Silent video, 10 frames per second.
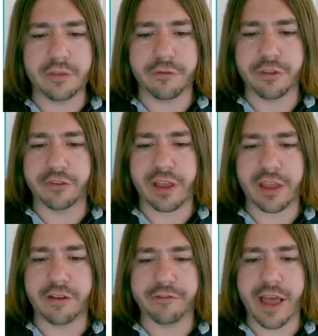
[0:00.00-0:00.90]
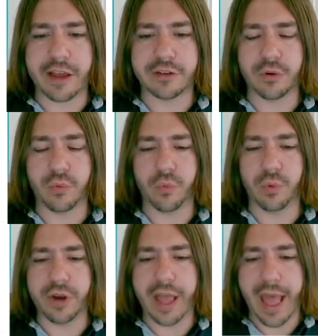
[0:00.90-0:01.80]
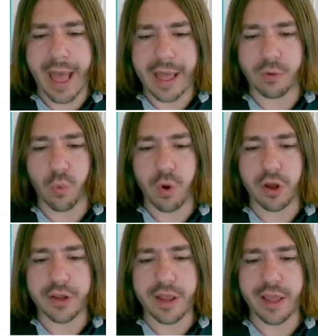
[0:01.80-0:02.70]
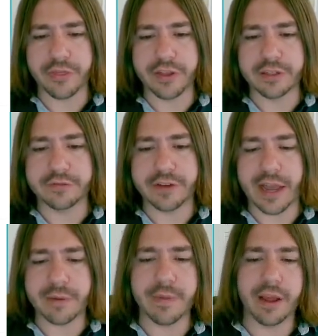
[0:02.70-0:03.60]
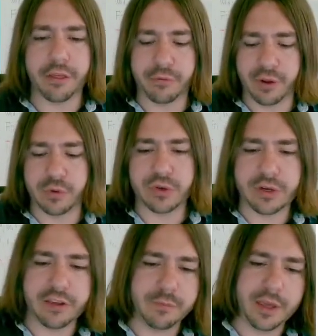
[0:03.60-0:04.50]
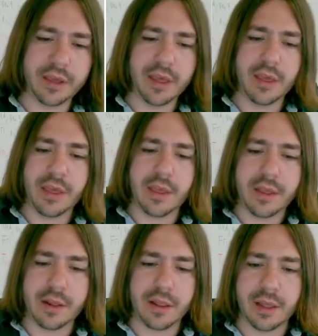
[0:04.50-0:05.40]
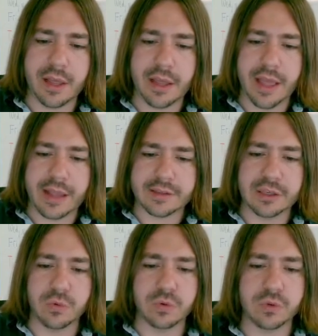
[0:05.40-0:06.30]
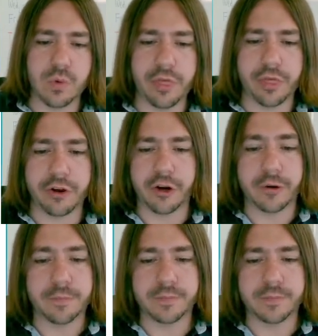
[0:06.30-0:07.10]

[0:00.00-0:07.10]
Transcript: for the second factor, we would add one and then divide by three, which would give me uh, x equals one third.